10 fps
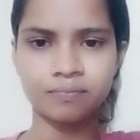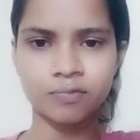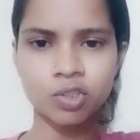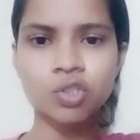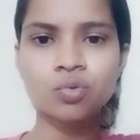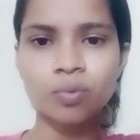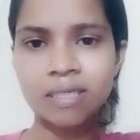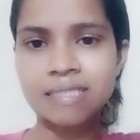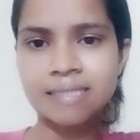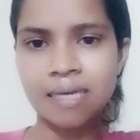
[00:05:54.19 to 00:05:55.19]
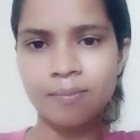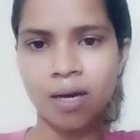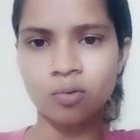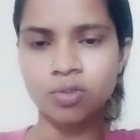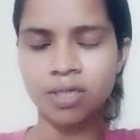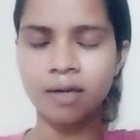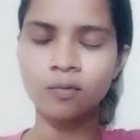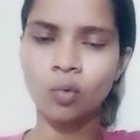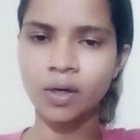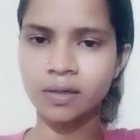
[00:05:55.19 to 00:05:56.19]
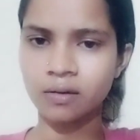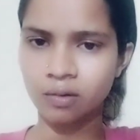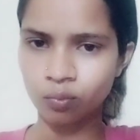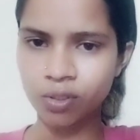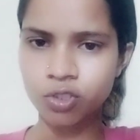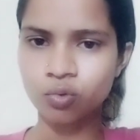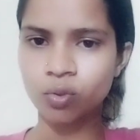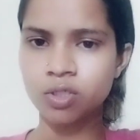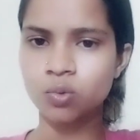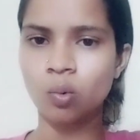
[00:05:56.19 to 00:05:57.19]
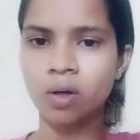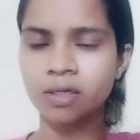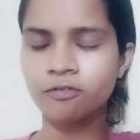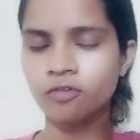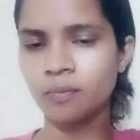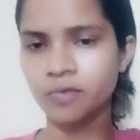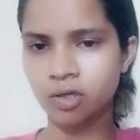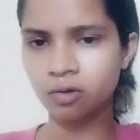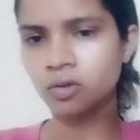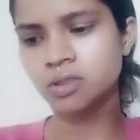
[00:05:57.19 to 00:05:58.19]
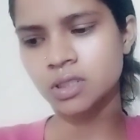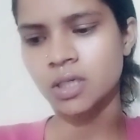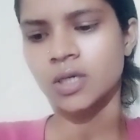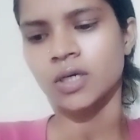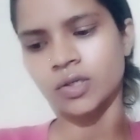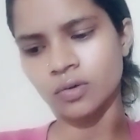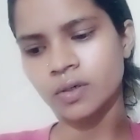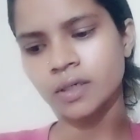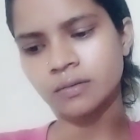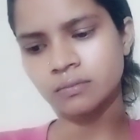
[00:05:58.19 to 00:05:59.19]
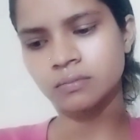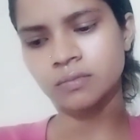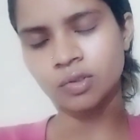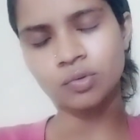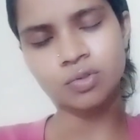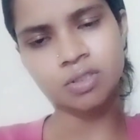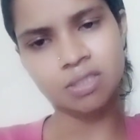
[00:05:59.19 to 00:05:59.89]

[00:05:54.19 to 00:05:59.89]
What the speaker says: squeeze them out, right? Water, we squeeze water from the clothes. You can use